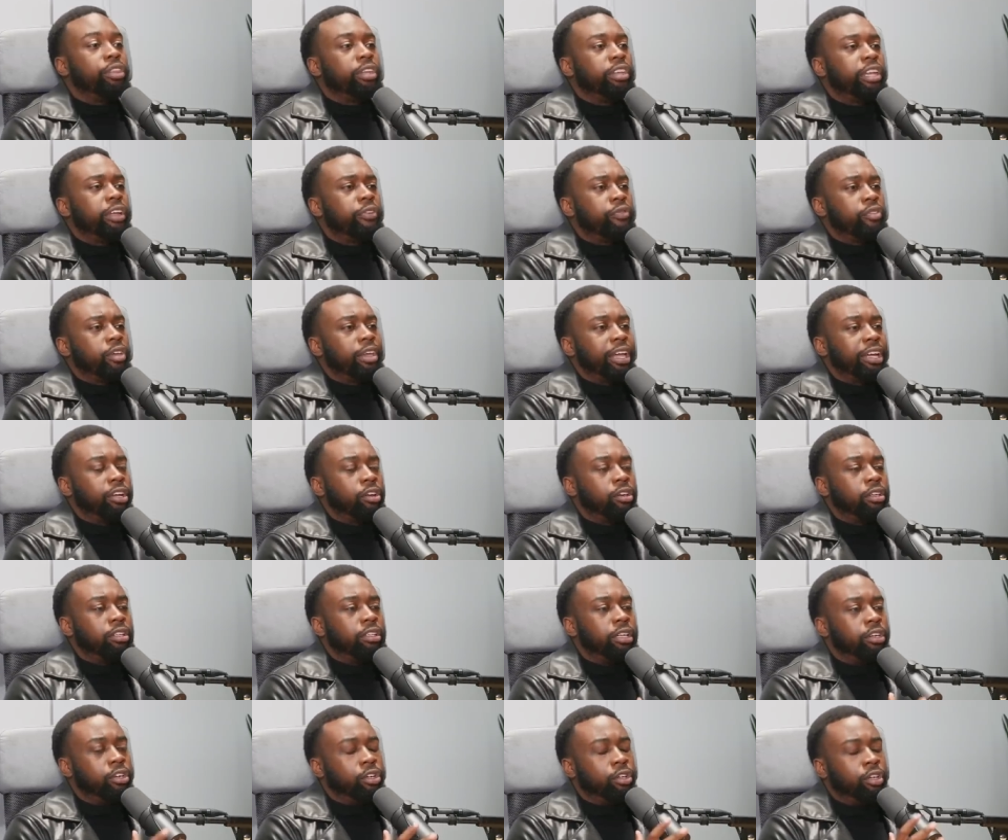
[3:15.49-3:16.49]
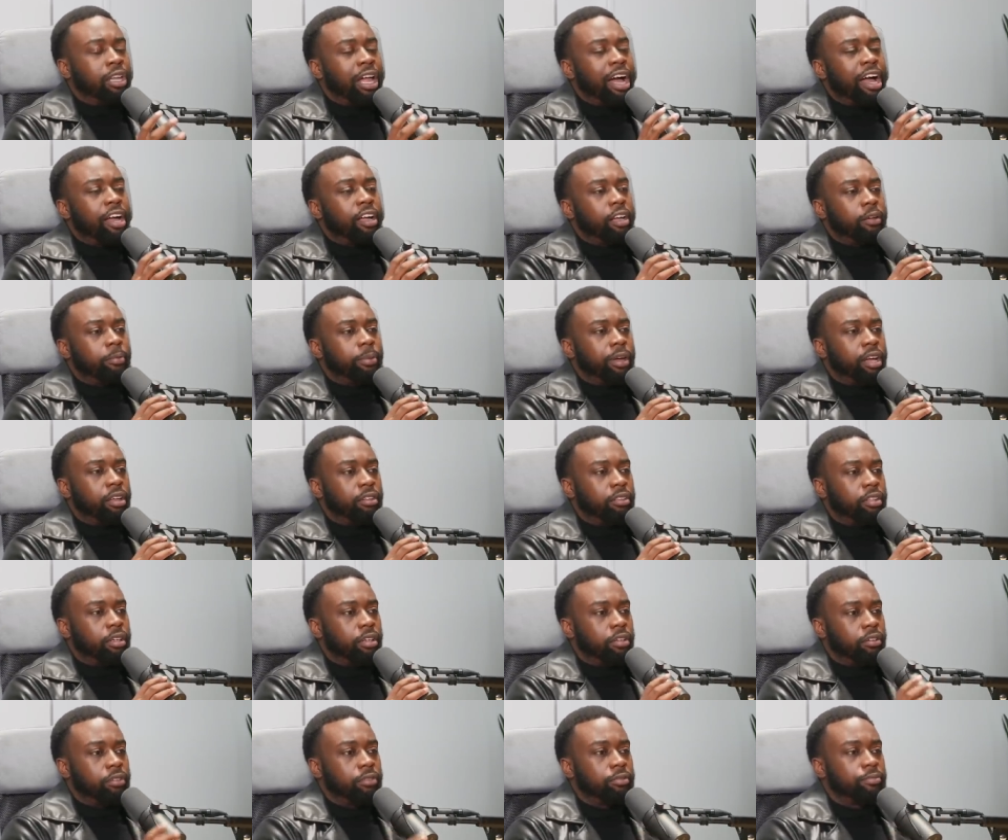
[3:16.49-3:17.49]
What do they feel like you're lying about
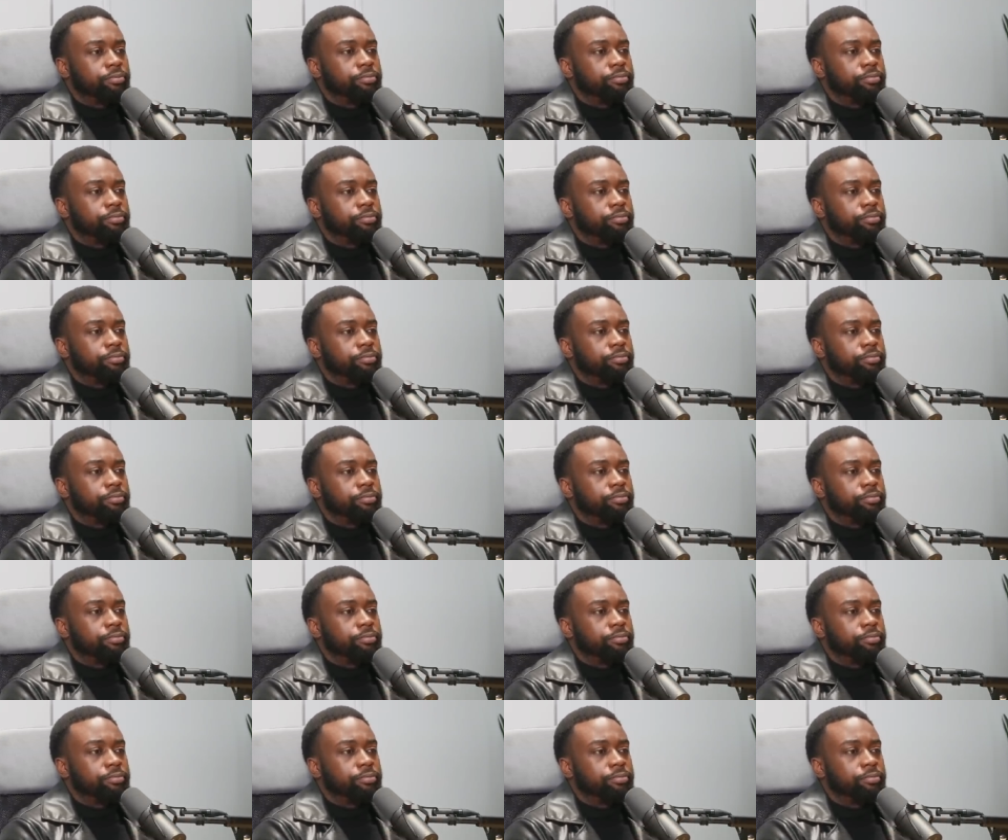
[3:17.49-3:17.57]
though?